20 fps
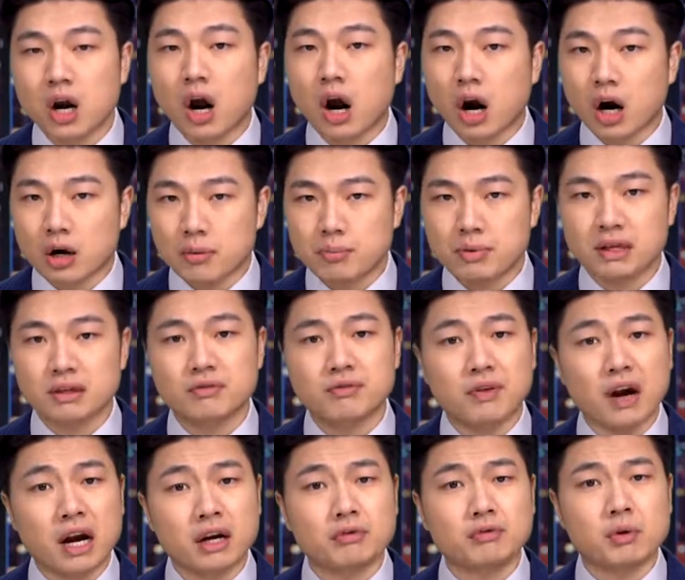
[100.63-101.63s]
are being
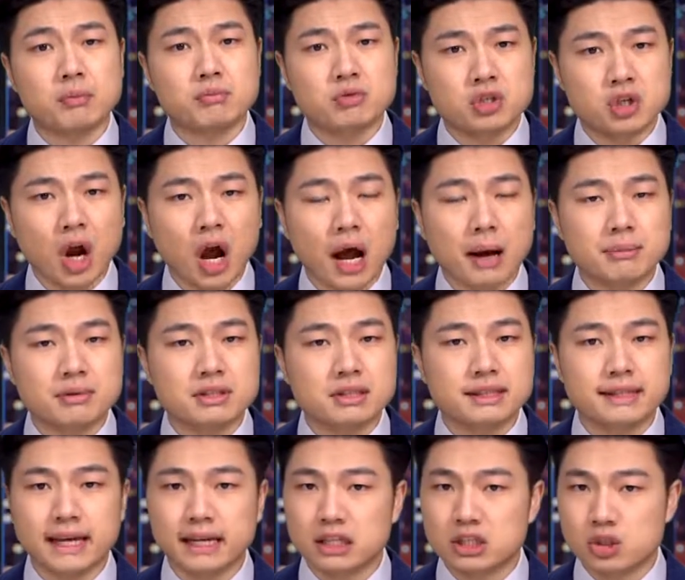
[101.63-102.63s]
fired from jobs,
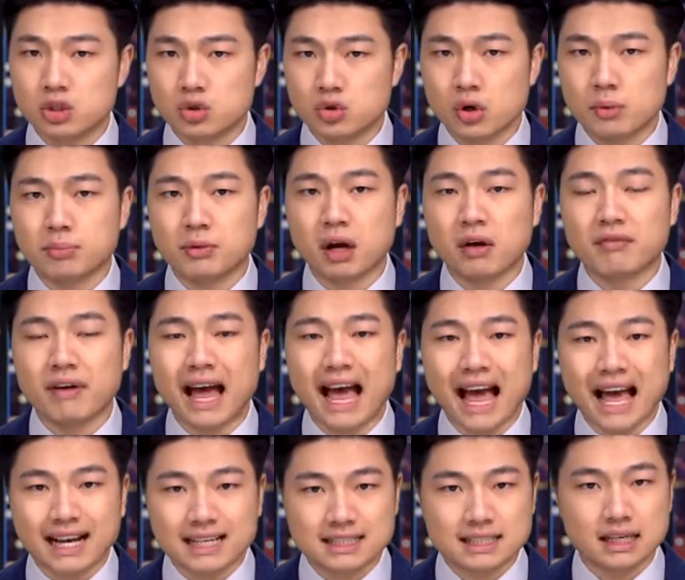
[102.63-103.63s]
getting stripped of
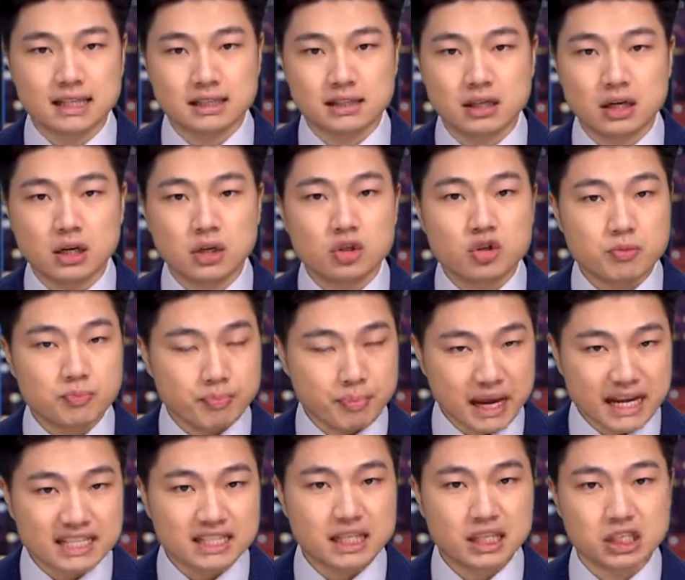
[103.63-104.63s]
access to
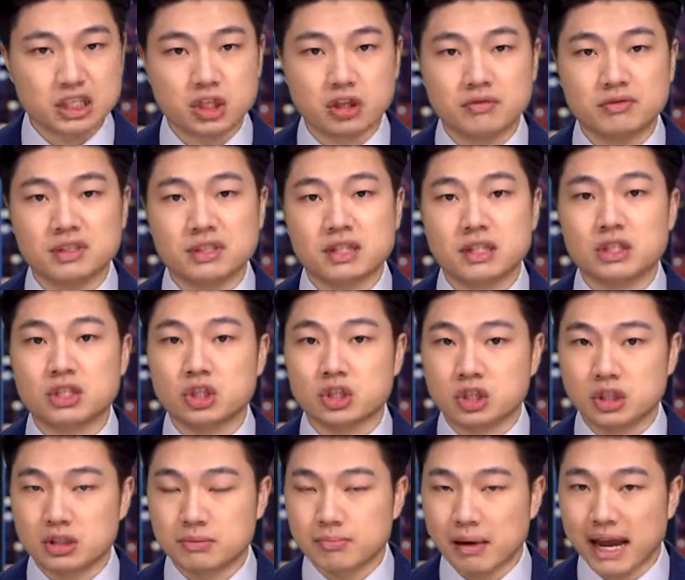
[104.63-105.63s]
basic services
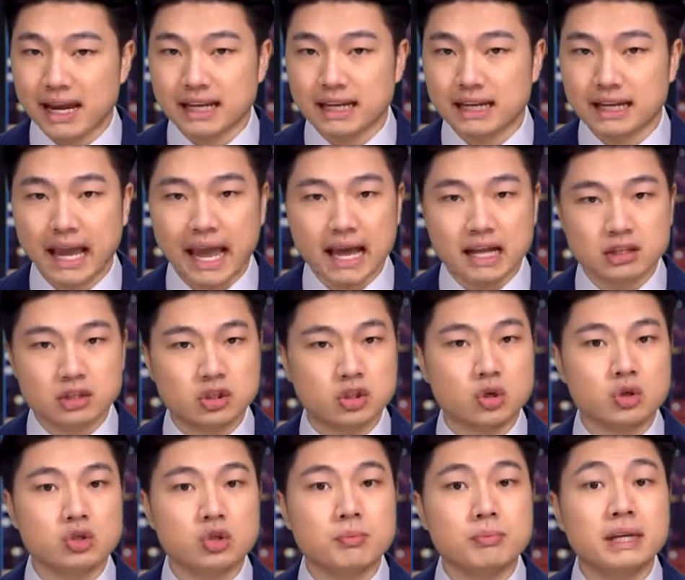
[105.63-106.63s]
such as banking and
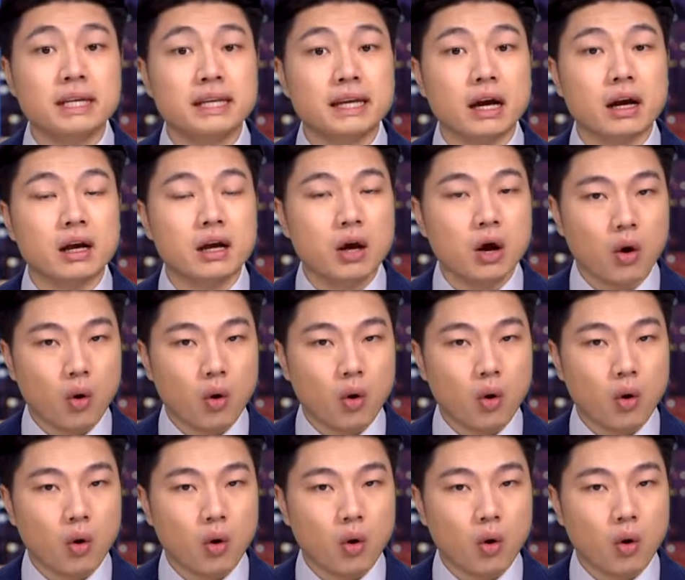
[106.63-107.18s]
social media,